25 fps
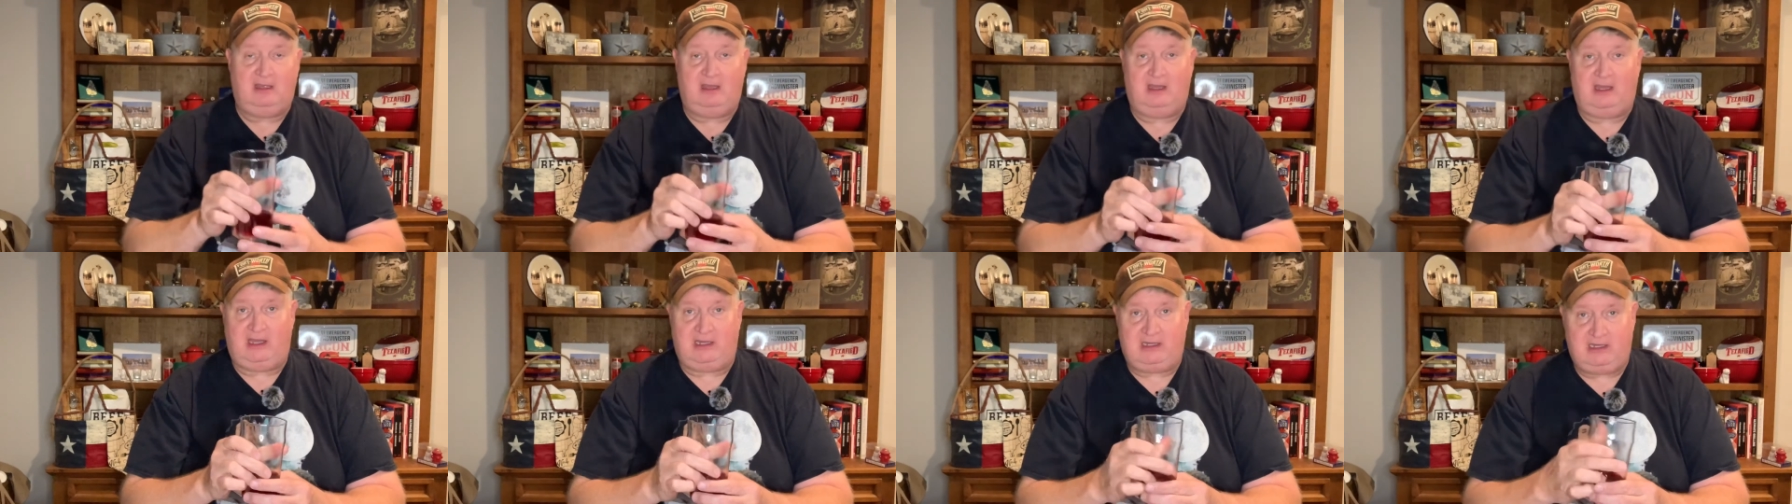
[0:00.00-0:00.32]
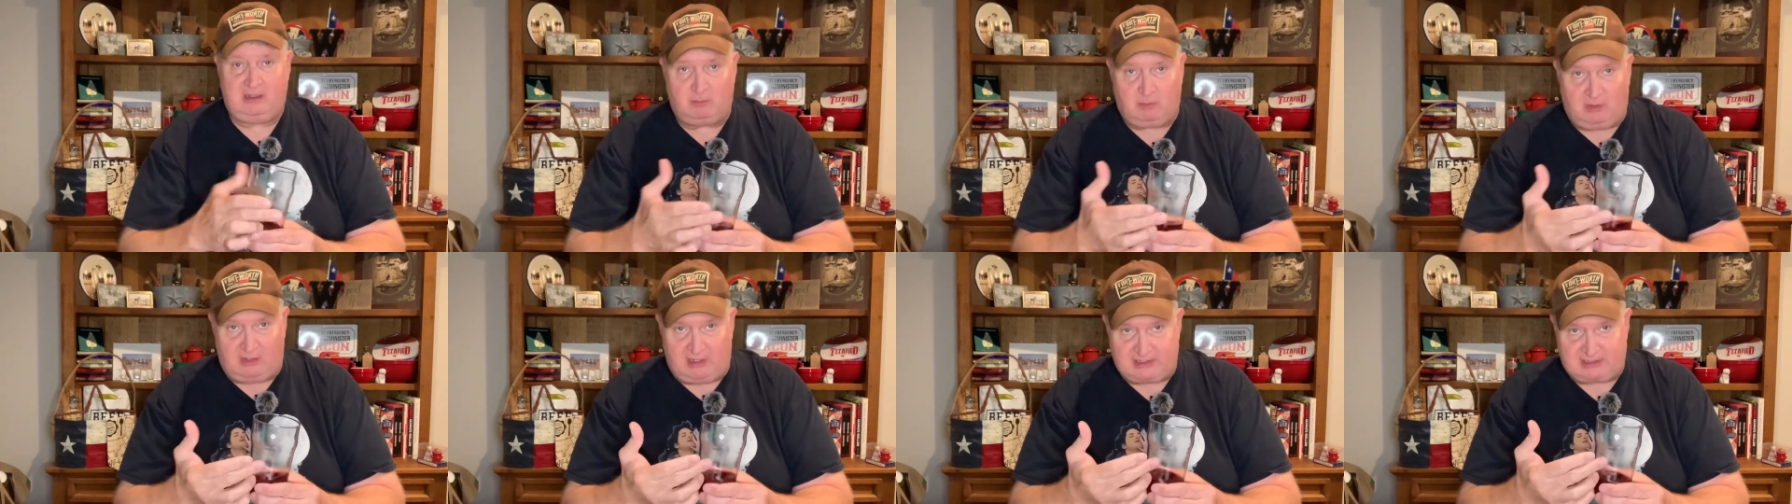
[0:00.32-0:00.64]
I
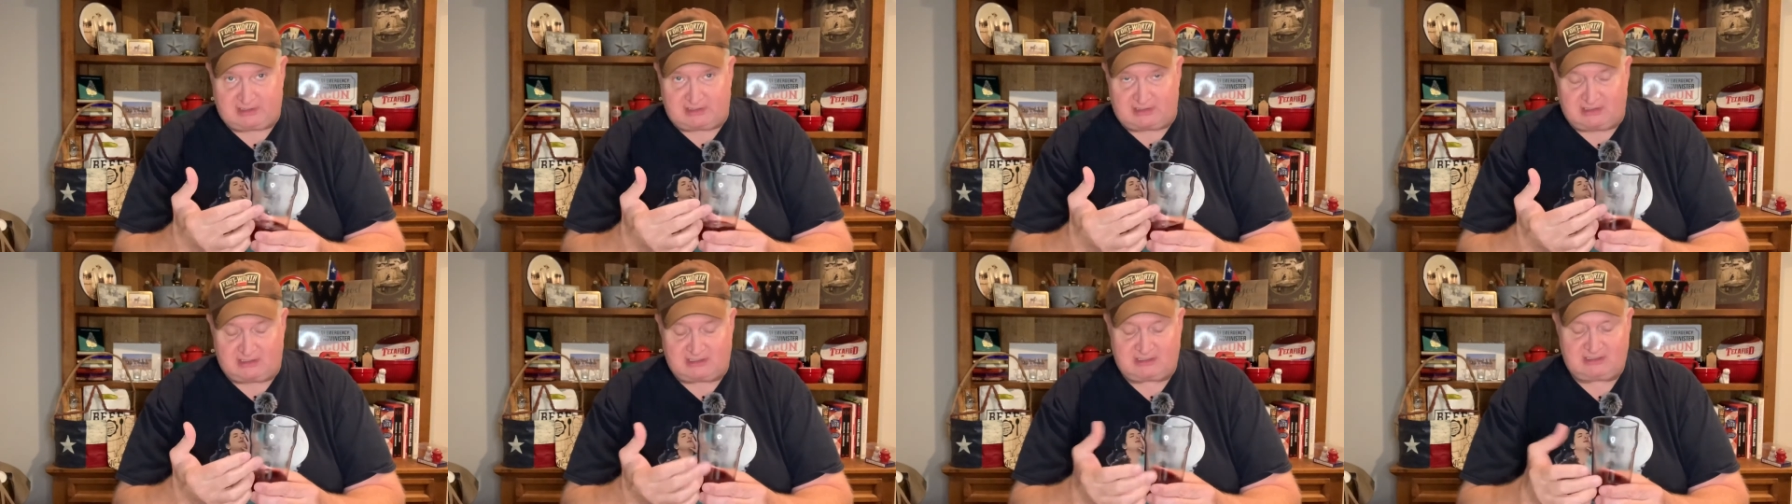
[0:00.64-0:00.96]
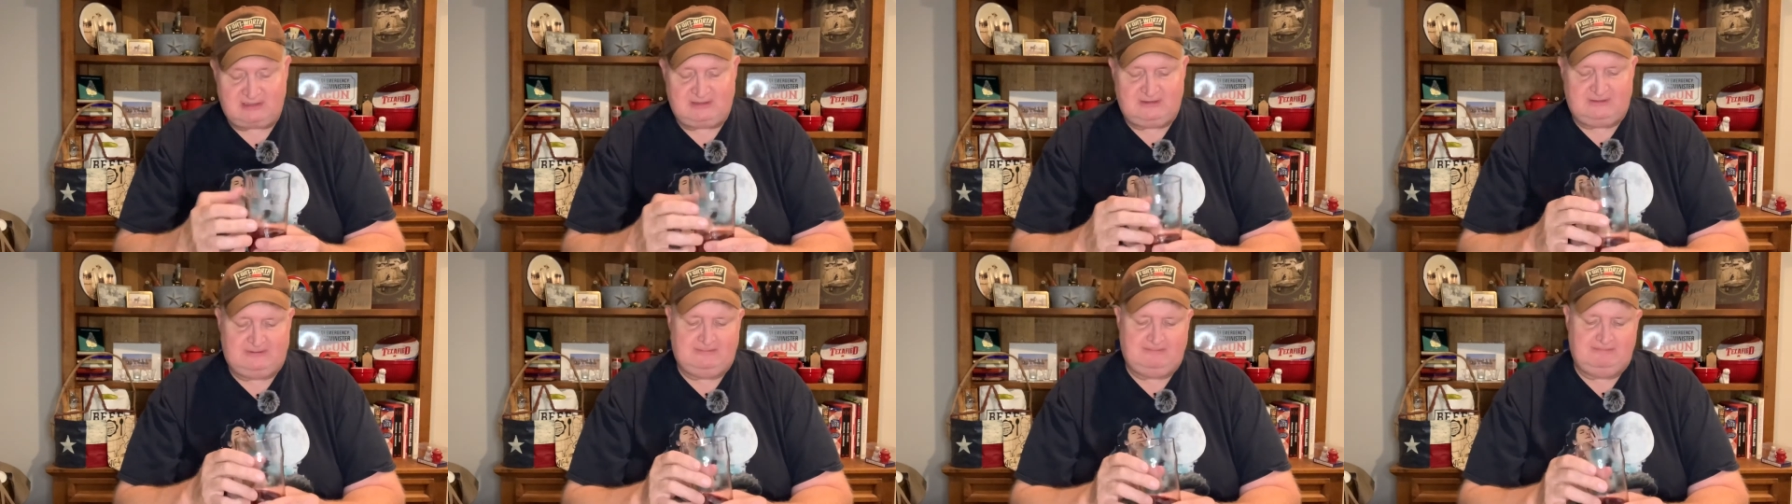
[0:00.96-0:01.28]
did wash this,
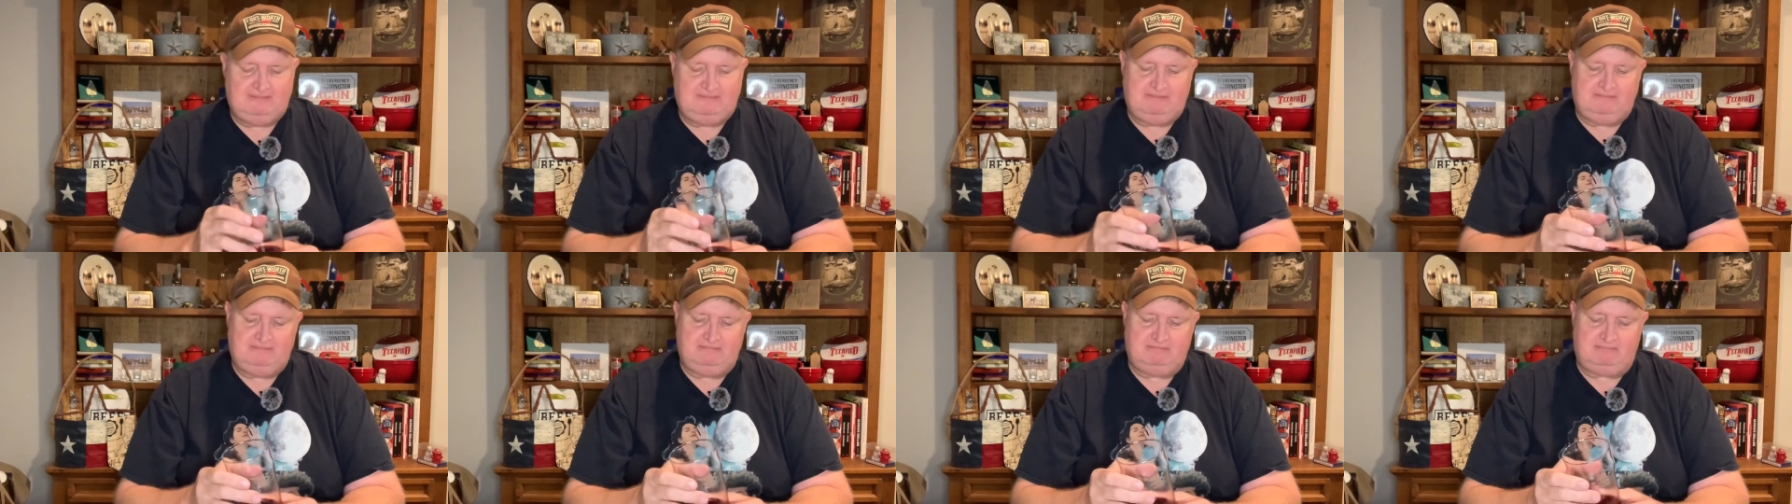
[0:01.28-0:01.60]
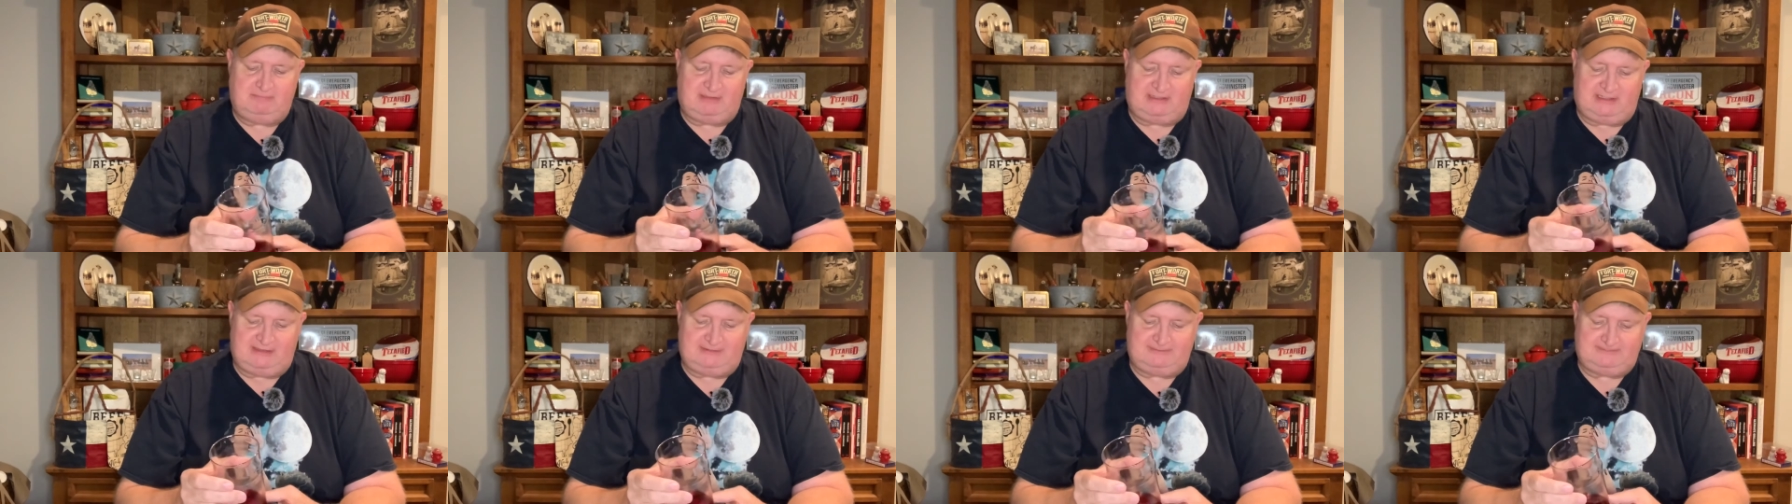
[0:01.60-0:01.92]

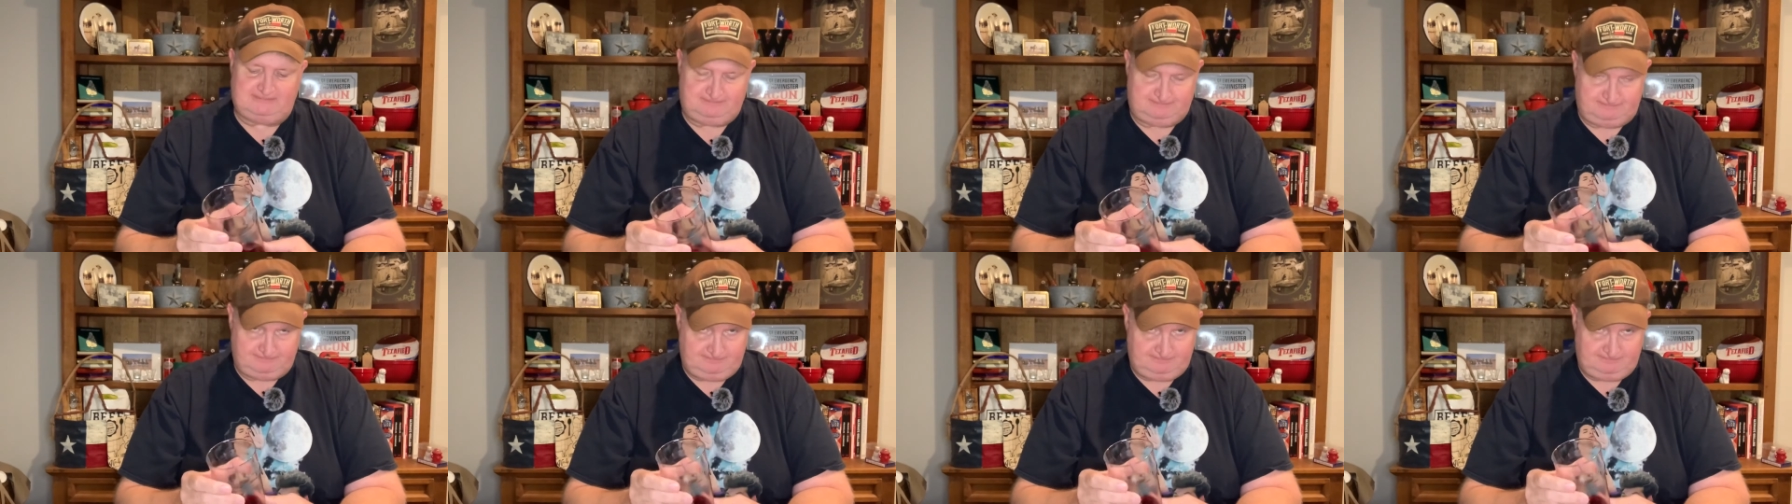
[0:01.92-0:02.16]
but